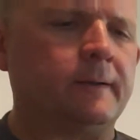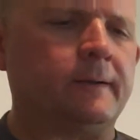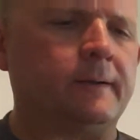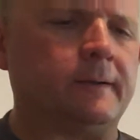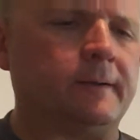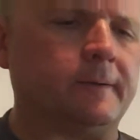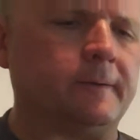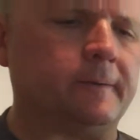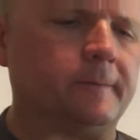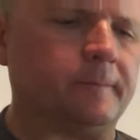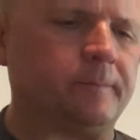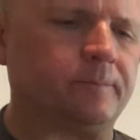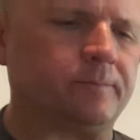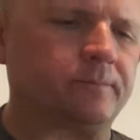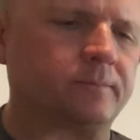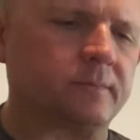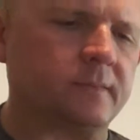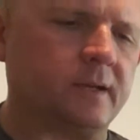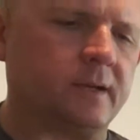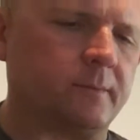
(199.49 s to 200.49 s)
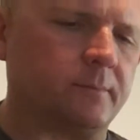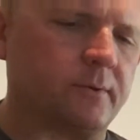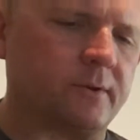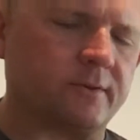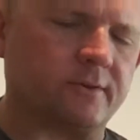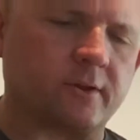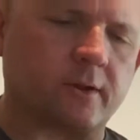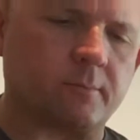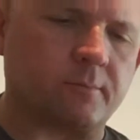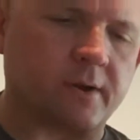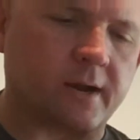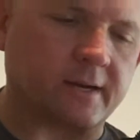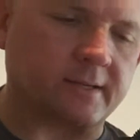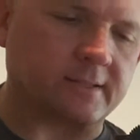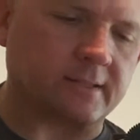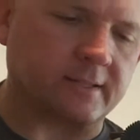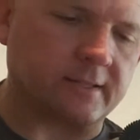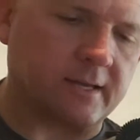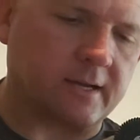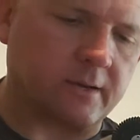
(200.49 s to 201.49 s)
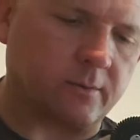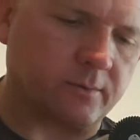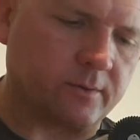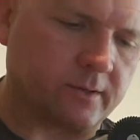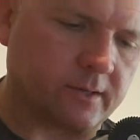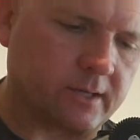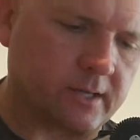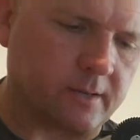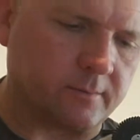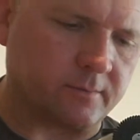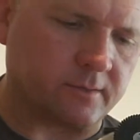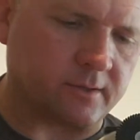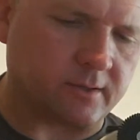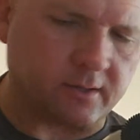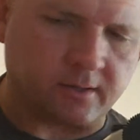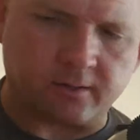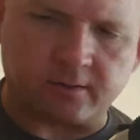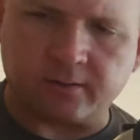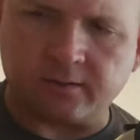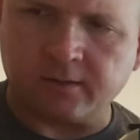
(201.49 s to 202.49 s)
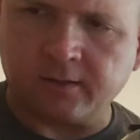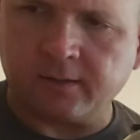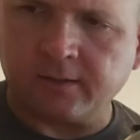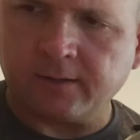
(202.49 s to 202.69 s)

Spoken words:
And I started practicing that when it came to the